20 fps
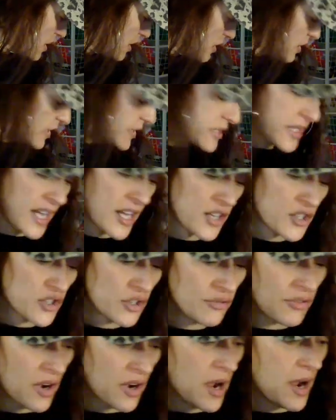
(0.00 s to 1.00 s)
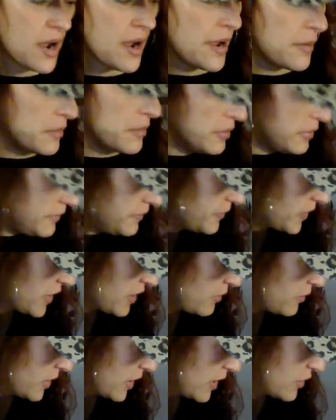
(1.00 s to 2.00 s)
Let's catch a vibe.
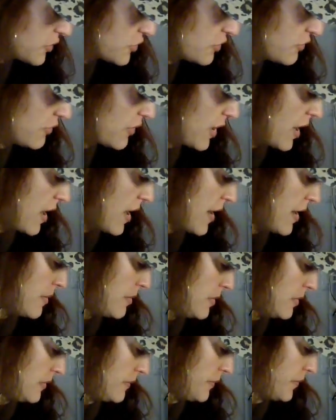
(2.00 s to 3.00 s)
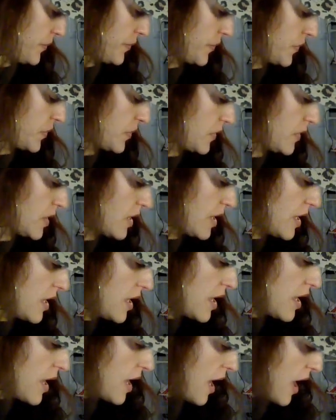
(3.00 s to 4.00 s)
Can we catch a vibe?
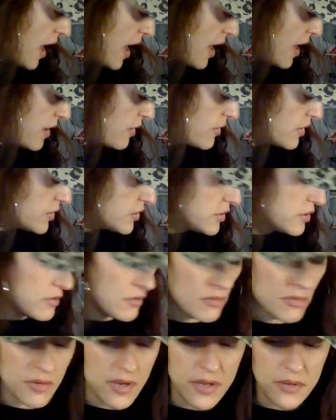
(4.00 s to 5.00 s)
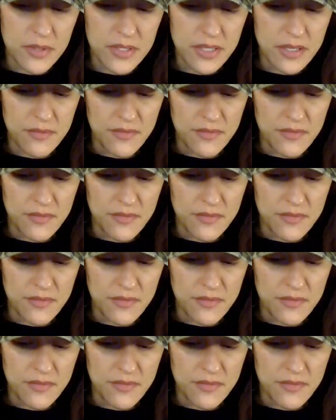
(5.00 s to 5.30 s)
I knew I was a